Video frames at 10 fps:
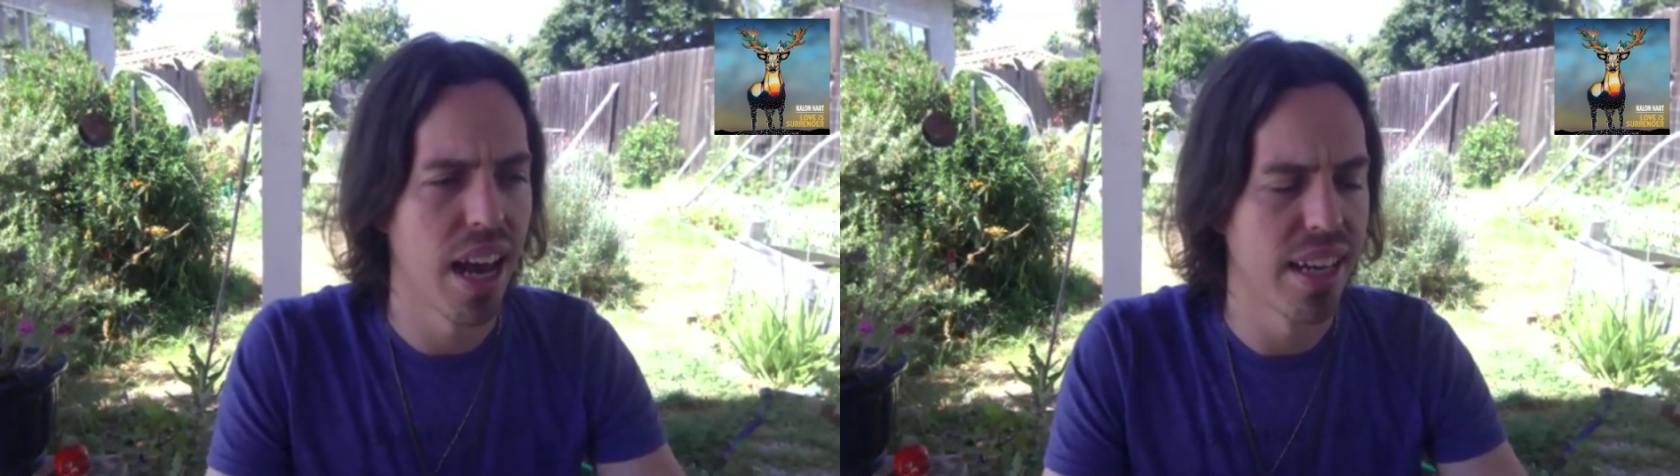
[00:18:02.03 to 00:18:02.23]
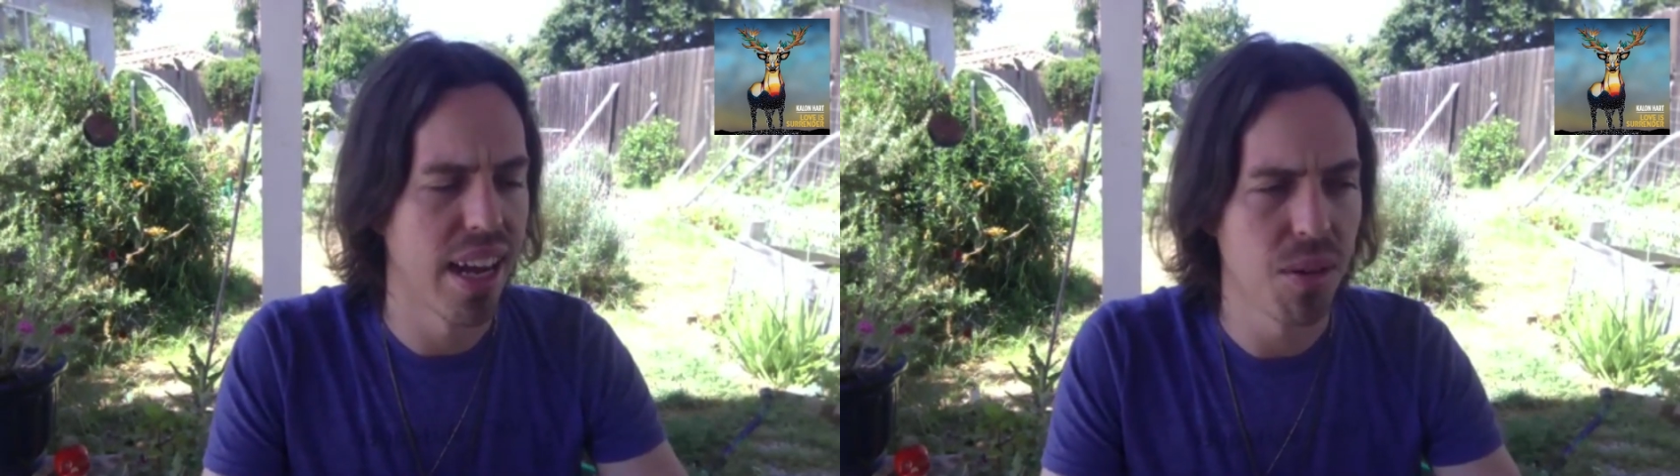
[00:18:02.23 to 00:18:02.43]

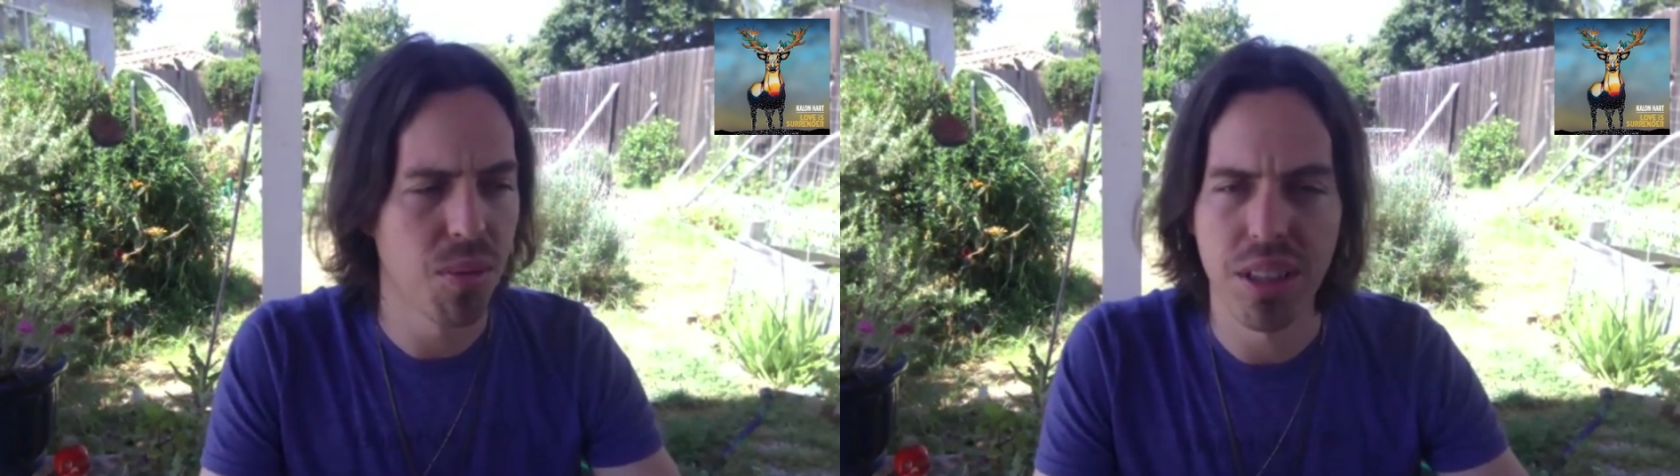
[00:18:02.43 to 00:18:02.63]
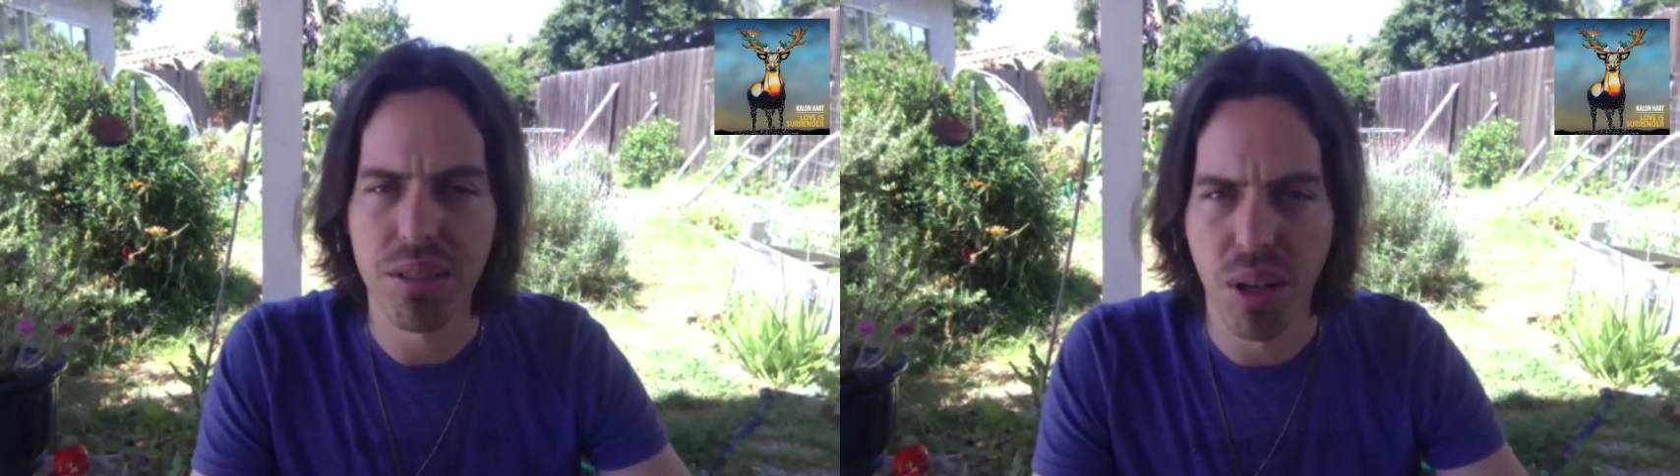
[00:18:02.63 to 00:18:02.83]
And
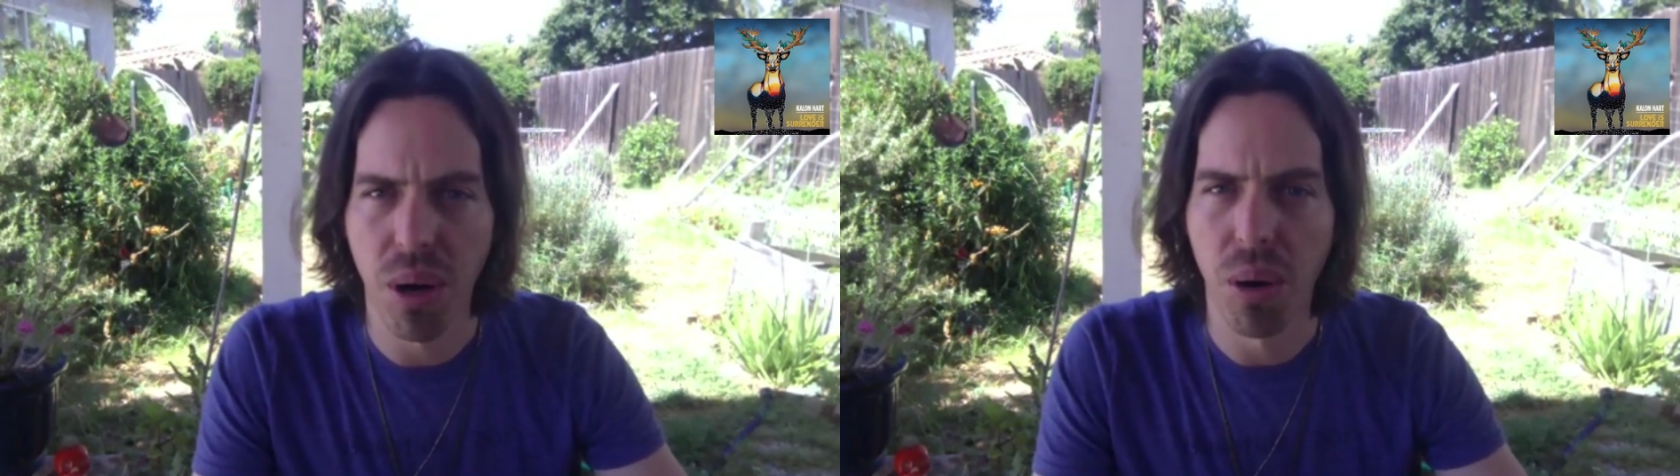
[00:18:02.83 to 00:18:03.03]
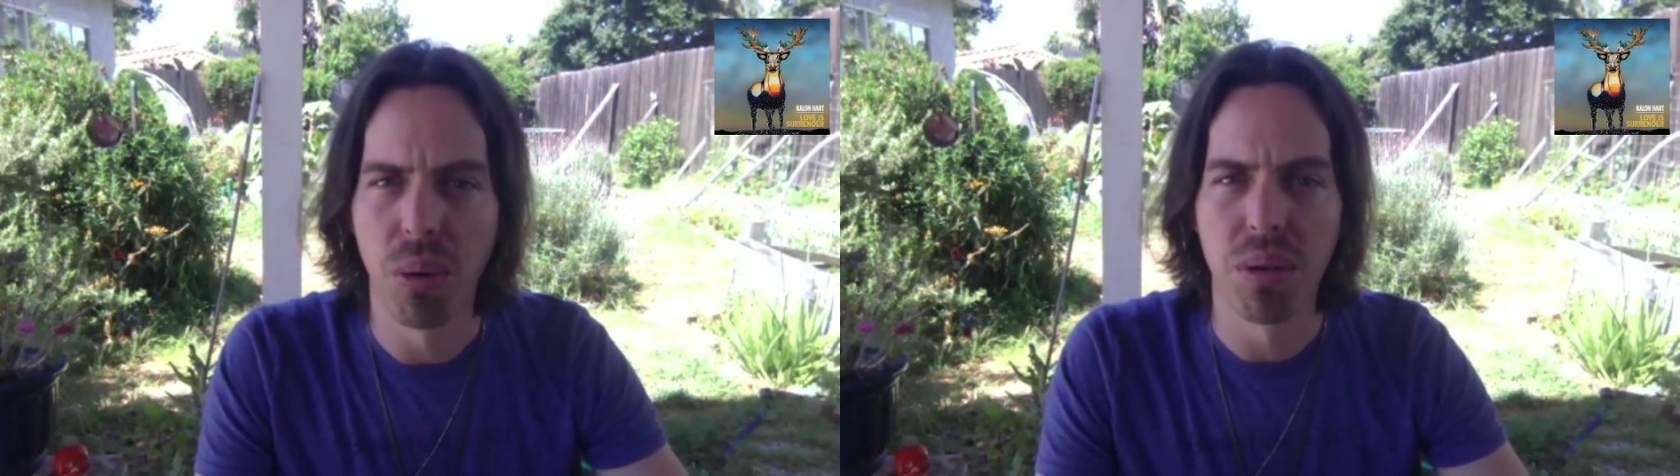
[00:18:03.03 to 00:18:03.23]
anyone
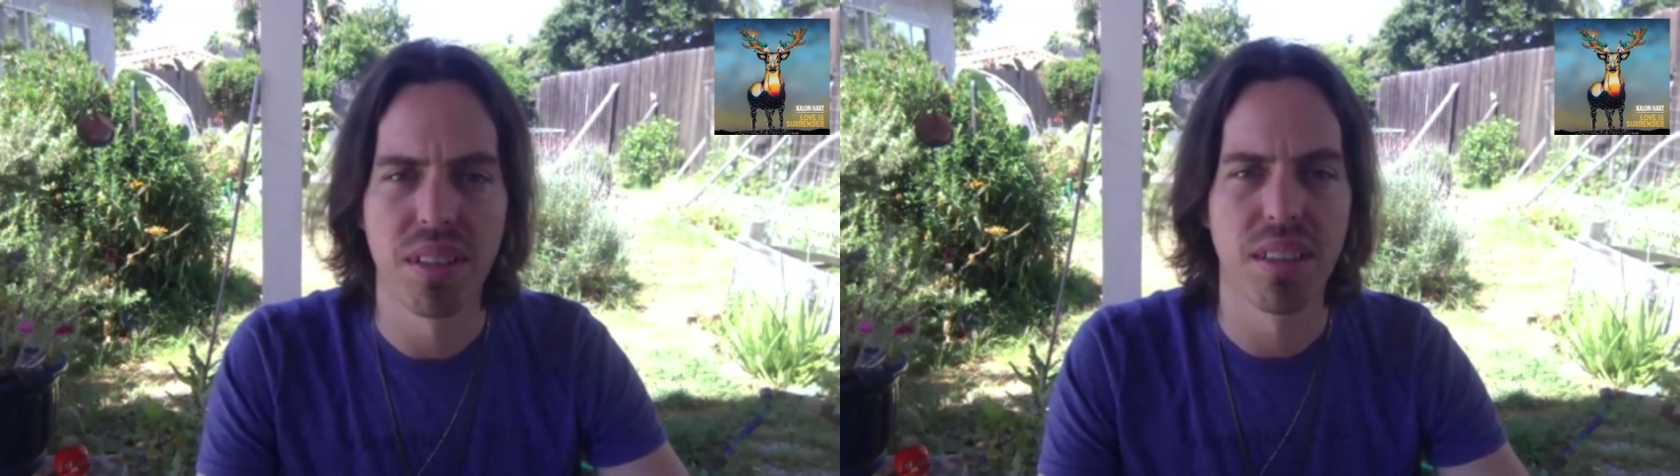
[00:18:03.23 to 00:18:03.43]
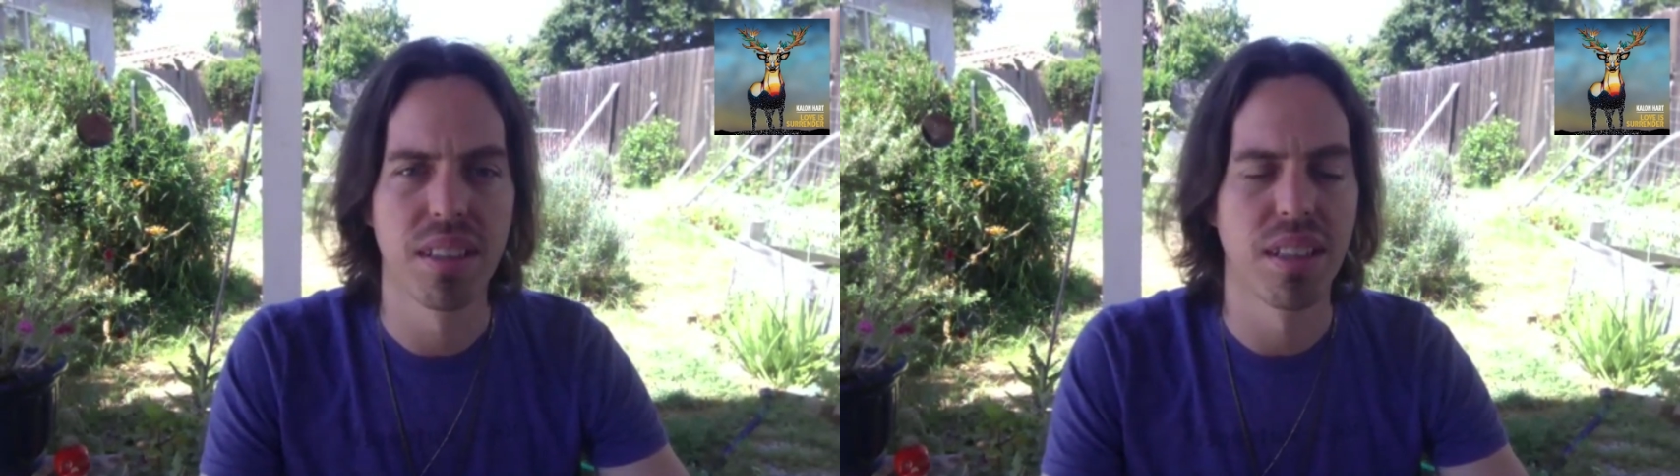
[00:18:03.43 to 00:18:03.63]

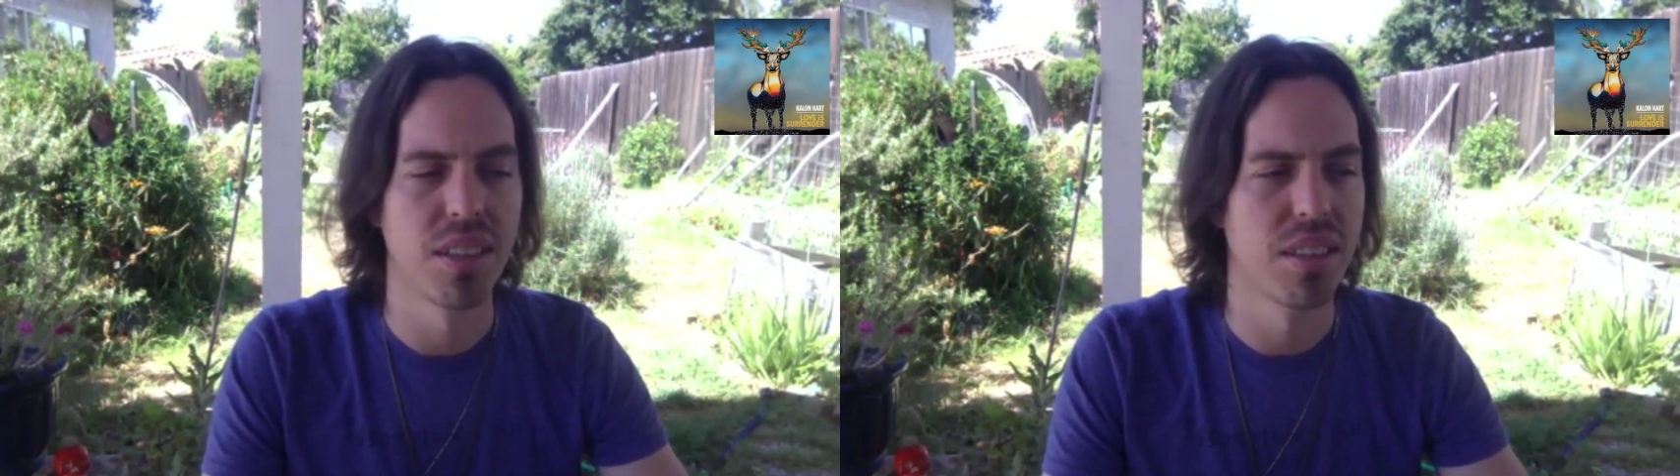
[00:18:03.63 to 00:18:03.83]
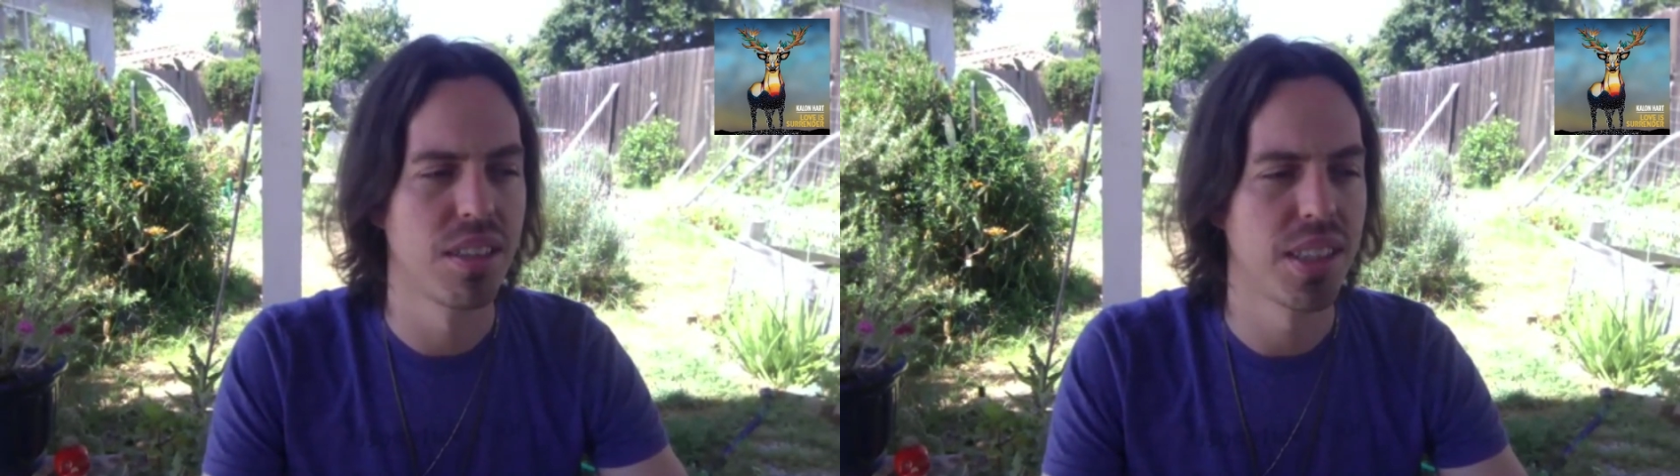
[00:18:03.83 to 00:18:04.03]

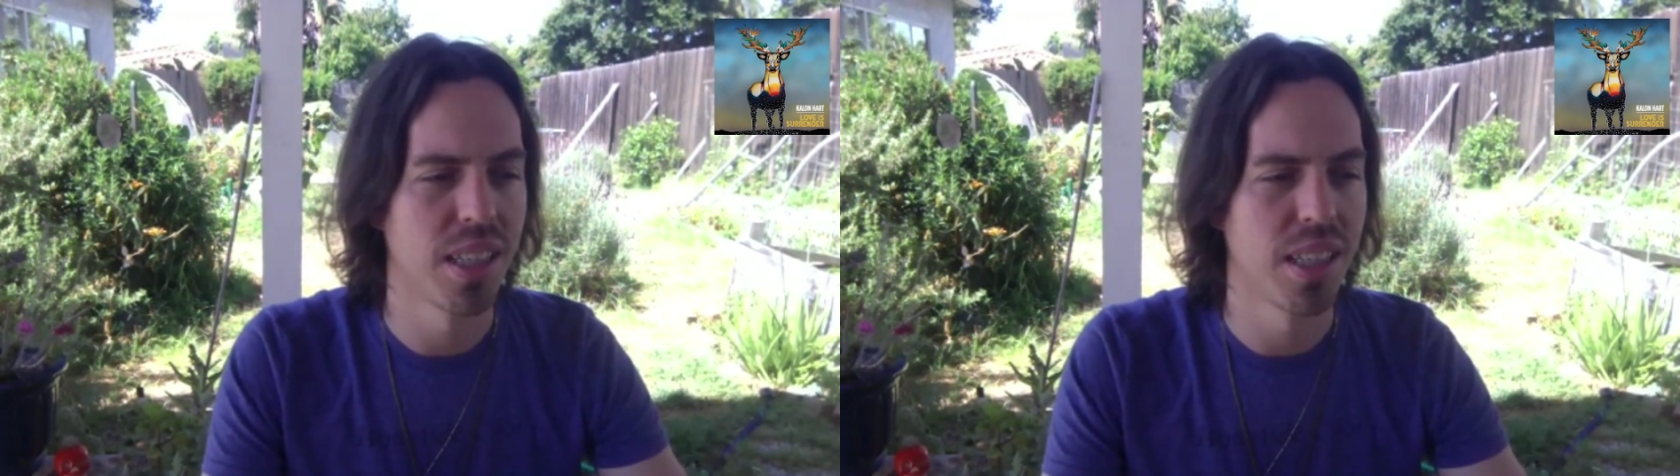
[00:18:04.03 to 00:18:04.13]
send